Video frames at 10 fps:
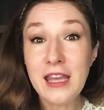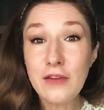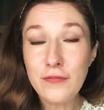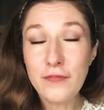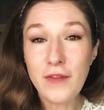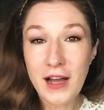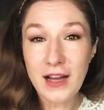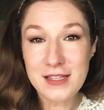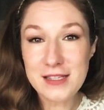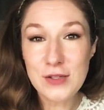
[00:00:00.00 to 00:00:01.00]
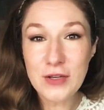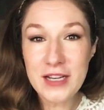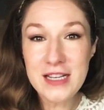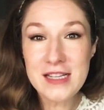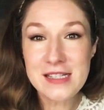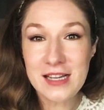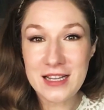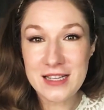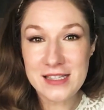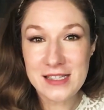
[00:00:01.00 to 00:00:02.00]
give us your
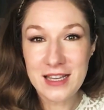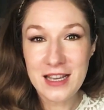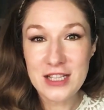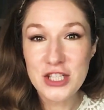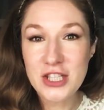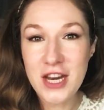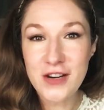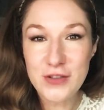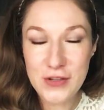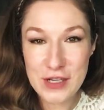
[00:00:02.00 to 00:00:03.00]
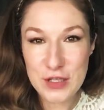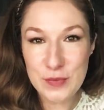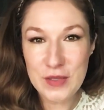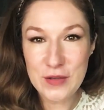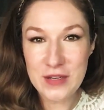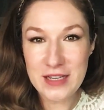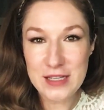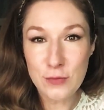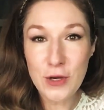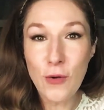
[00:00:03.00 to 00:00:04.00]
insights share your
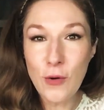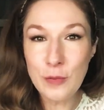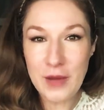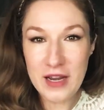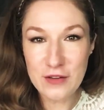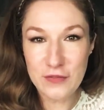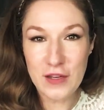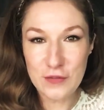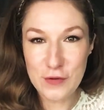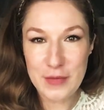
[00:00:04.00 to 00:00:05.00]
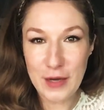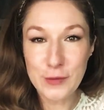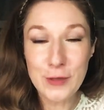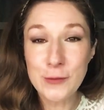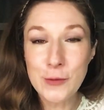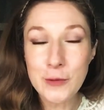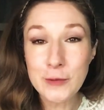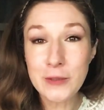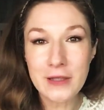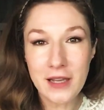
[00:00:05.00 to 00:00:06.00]
experience we all benefit from that well we
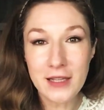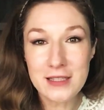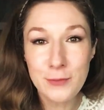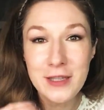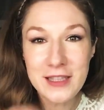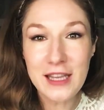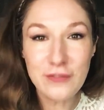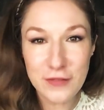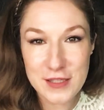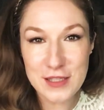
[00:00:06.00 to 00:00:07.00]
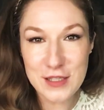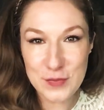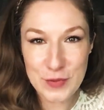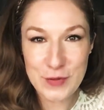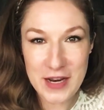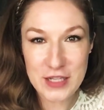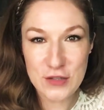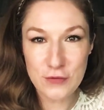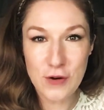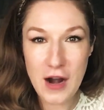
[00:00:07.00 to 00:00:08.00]
will, it will give us
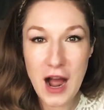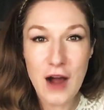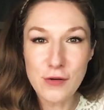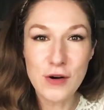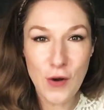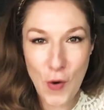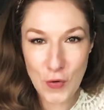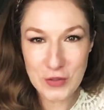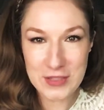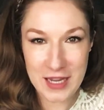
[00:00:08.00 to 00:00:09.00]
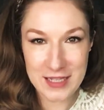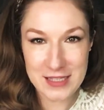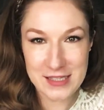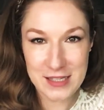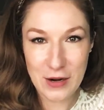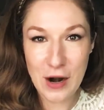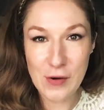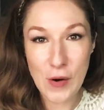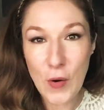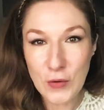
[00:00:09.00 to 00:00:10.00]
inspiration for our own dates
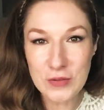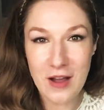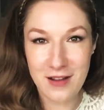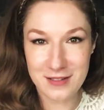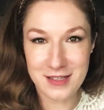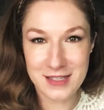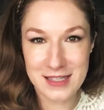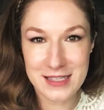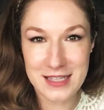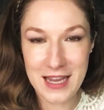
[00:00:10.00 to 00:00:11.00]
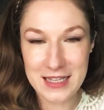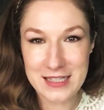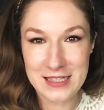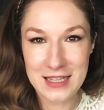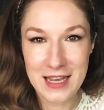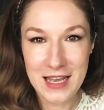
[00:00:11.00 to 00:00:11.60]
our own artists dates